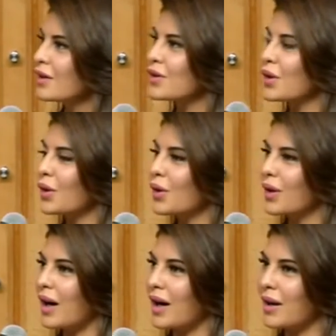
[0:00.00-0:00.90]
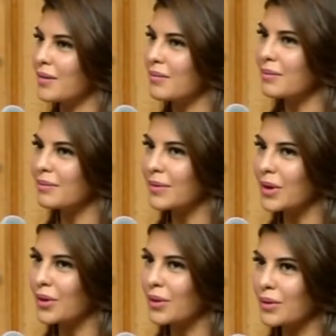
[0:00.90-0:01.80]
So,
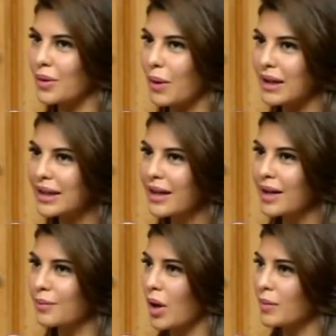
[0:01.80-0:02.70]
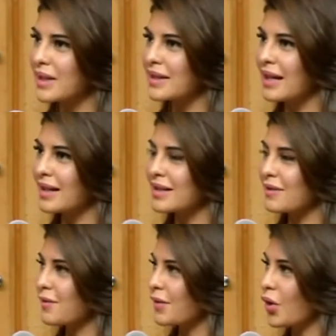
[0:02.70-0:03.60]
the one thing I could probably say
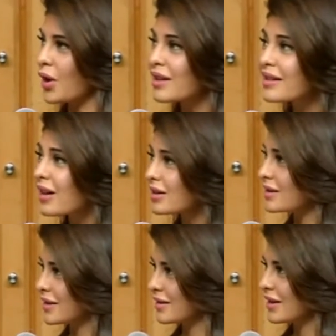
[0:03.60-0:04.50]
is if you're an adult,